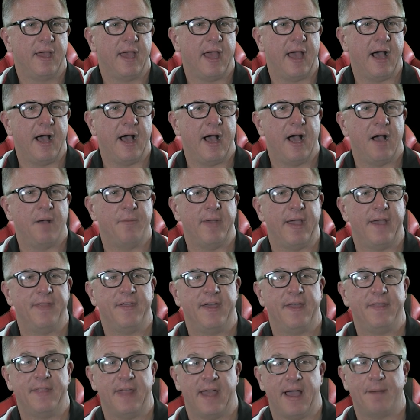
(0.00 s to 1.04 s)
And
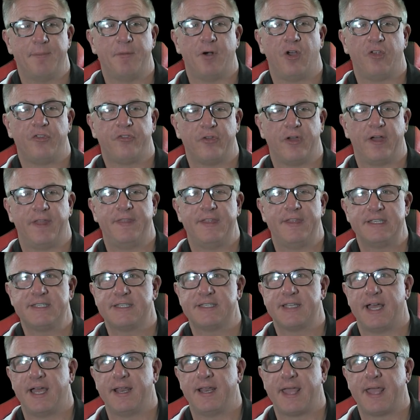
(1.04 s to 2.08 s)
then I'm also on this
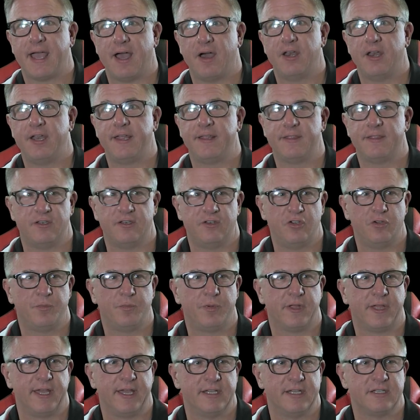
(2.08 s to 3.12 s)
side counting the
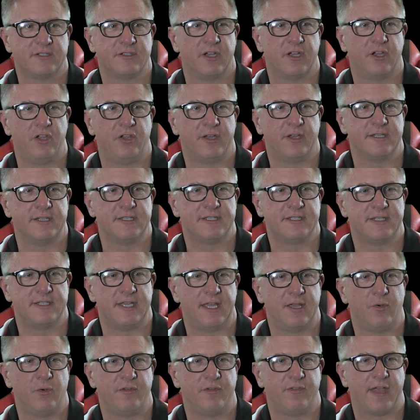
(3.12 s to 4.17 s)
duplicates. So you can
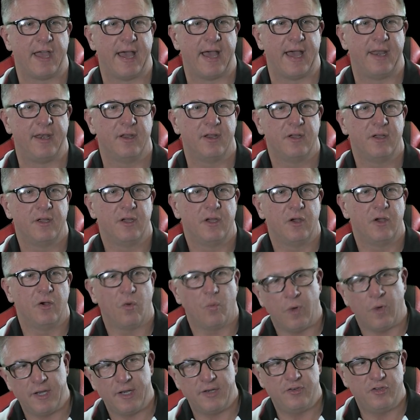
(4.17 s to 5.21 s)
see we've got
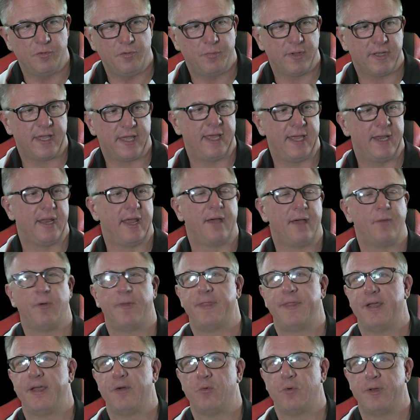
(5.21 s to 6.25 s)
one duplicate. And
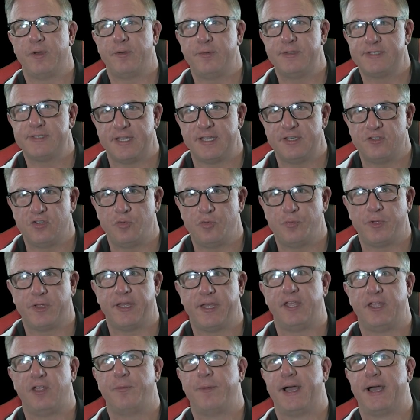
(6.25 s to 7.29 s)
when we say
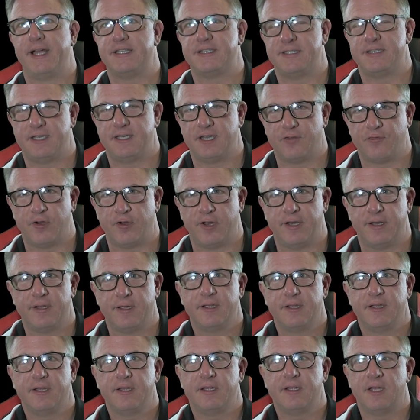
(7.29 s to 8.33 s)
duplicate, you might see different
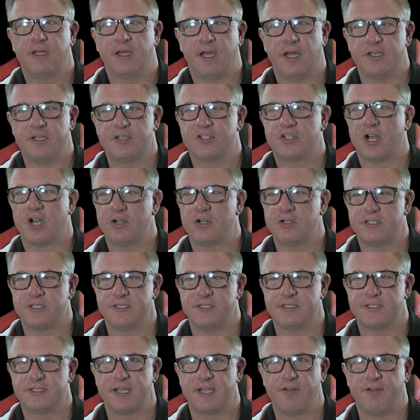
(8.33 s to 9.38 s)
charts
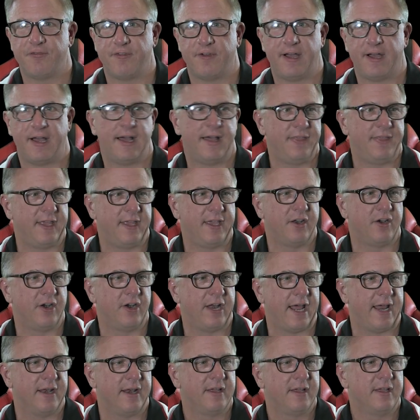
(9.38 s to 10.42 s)
and stuff on the
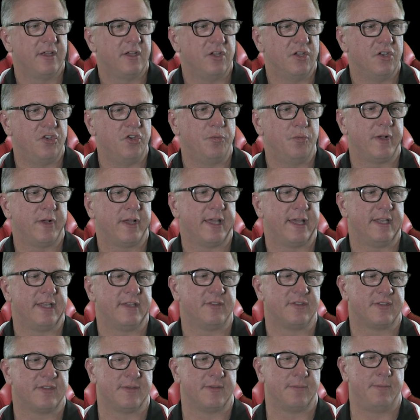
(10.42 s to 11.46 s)
internet.
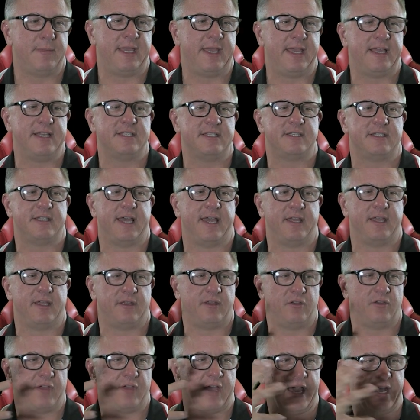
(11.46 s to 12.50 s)
Duplicates means that
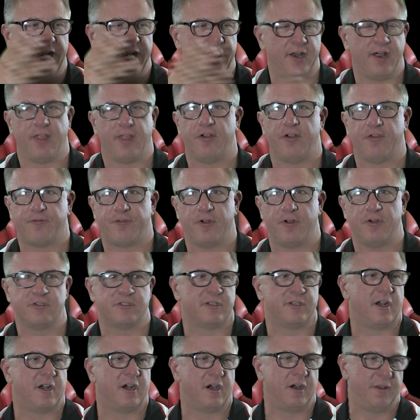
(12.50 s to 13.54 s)
you've got another
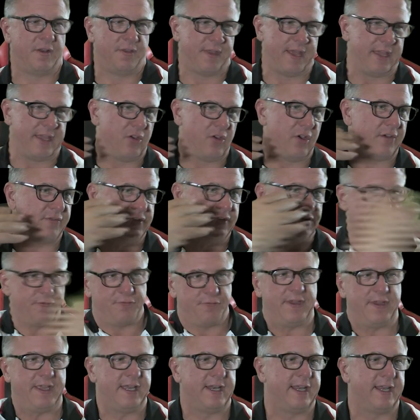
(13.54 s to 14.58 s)
frozen heart that you have to
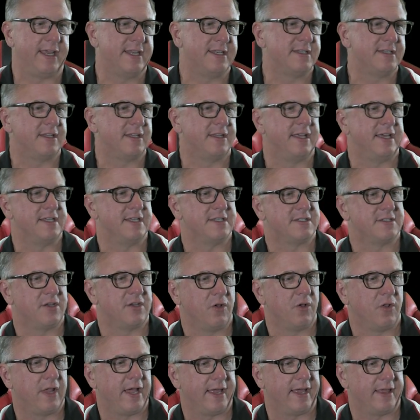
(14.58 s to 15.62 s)
feed into this.
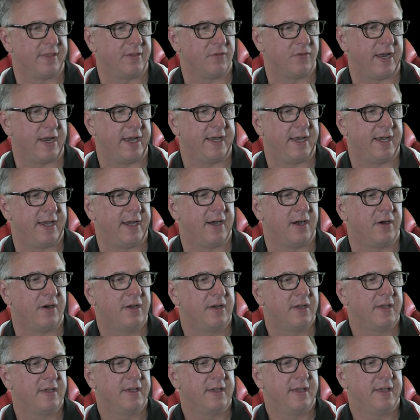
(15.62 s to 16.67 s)
So like right here,
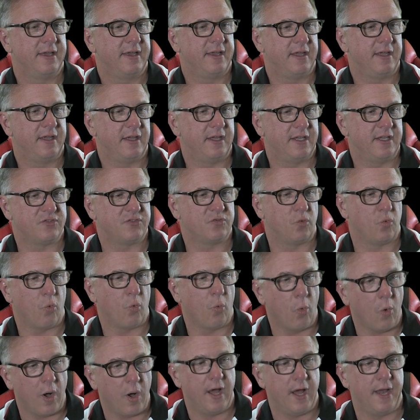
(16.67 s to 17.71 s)
it's
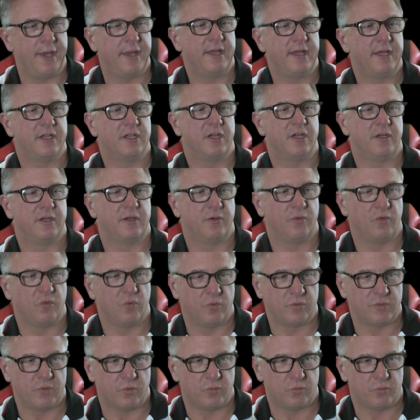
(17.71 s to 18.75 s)
one
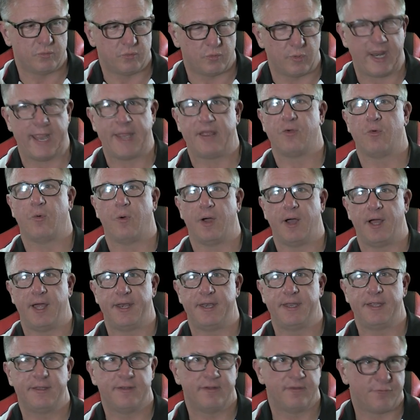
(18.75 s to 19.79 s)
rank
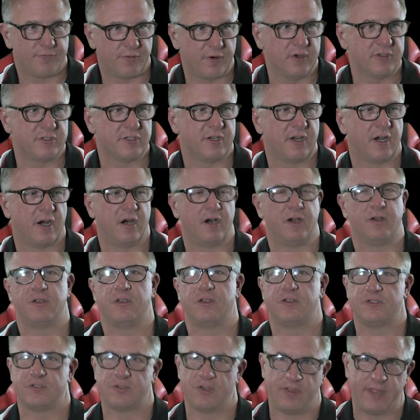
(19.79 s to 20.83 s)
1 frozen heart.
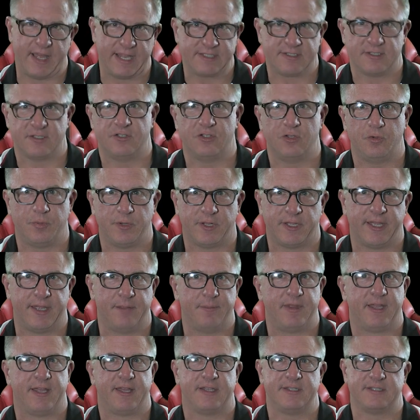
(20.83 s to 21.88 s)
So that's a duplicate
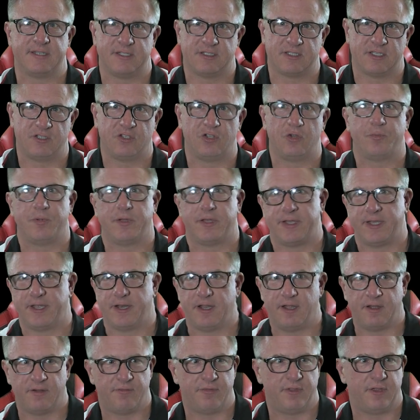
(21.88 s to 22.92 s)
because it's a duplicate
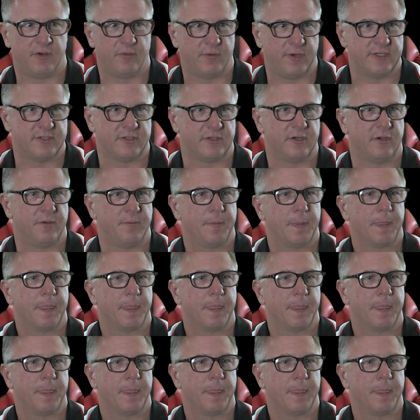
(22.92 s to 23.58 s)
of the original.